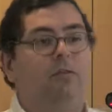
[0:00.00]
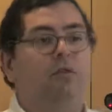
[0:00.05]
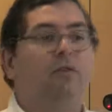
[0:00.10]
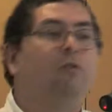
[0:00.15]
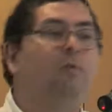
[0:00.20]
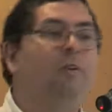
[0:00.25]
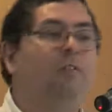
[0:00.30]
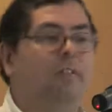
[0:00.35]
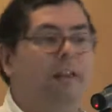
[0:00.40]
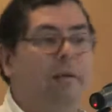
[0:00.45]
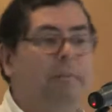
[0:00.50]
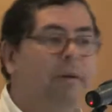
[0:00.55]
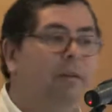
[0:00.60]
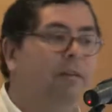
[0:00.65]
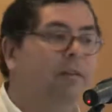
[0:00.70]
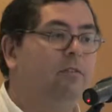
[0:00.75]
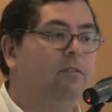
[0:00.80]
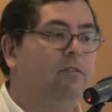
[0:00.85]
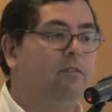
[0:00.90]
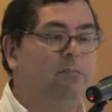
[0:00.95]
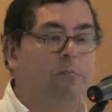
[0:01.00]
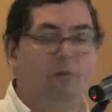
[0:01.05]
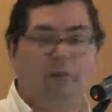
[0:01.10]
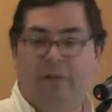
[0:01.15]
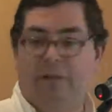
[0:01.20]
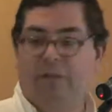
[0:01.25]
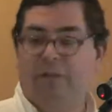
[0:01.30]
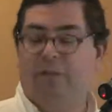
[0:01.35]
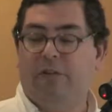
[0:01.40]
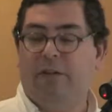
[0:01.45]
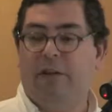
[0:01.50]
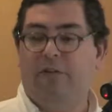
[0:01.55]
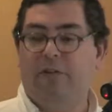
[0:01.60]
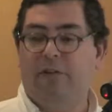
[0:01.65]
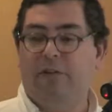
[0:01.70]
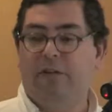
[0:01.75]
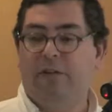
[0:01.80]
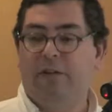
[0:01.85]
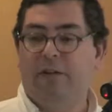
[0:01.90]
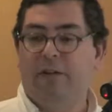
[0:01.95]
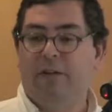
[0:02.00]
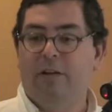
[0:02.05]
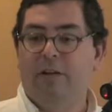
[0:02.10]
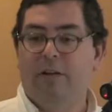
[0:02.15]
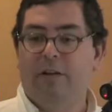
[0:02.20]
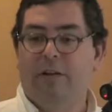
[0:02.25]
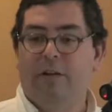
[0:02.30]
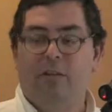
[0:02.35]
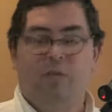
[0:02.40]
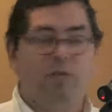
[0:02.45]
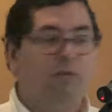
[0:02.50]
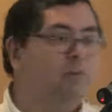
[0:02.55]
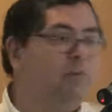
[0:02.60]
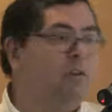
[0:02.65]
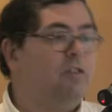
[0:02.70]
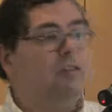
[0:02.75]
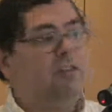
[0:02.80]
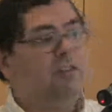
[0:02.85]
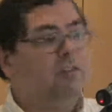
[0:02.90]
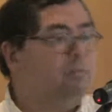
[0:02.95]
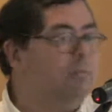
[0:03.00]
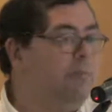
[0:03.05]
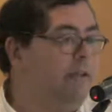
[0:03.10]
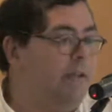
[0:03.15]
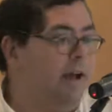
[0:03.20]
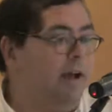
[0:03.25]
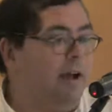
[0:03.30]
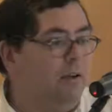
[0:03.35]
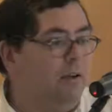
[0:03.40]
Should we step into this political discussion? Should we just be